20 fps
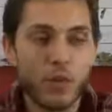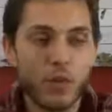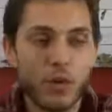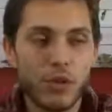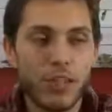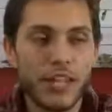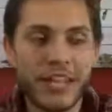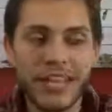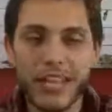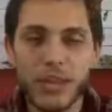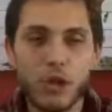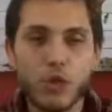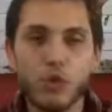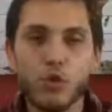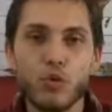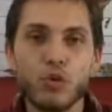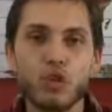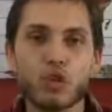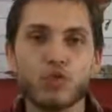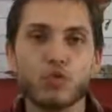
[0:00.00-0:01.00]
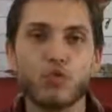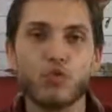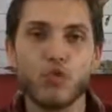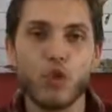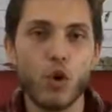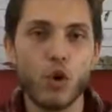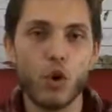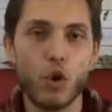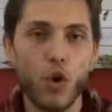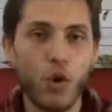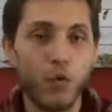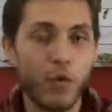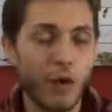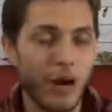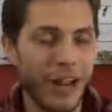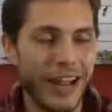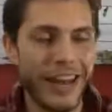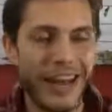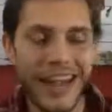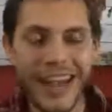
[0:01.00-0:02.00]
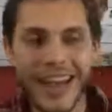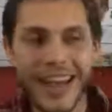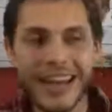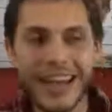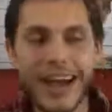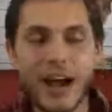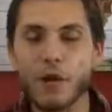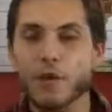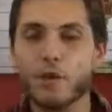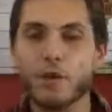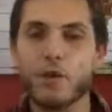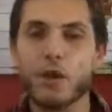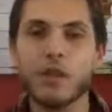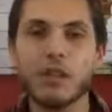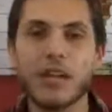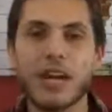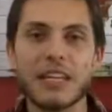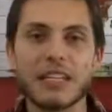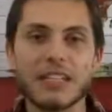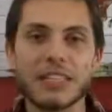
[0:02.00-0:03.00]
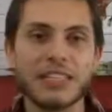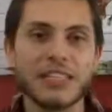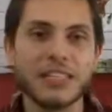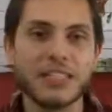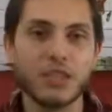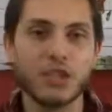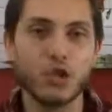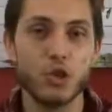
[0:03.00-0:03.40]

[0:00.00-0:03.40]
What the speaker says: Will the EU just roll over and hand out free licenses